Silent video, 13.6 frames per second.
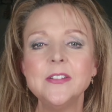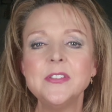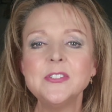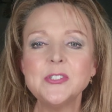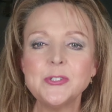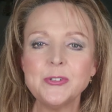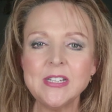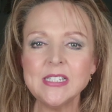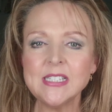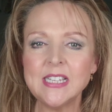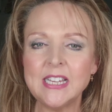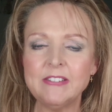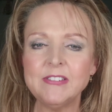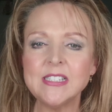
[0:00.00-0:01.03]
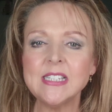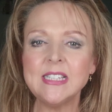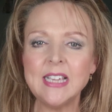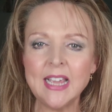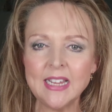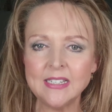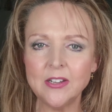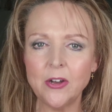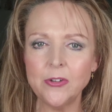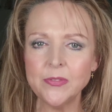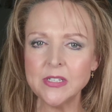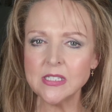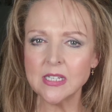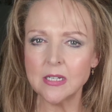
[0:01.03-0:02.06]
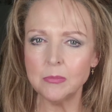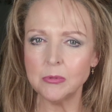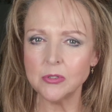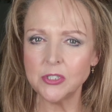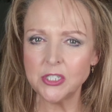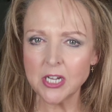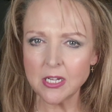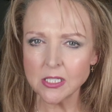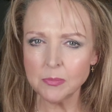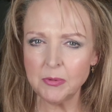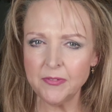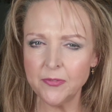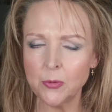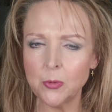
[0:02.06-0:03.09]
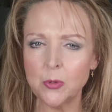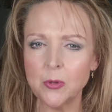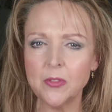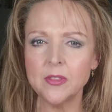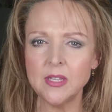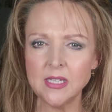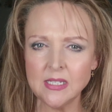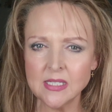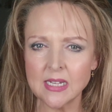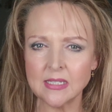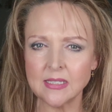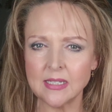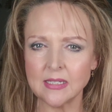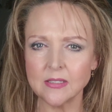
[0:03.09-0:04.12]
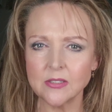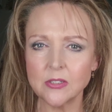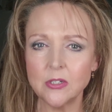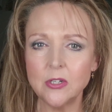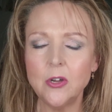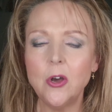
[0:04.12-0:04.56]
The stress here is again on the syllable just before these endings,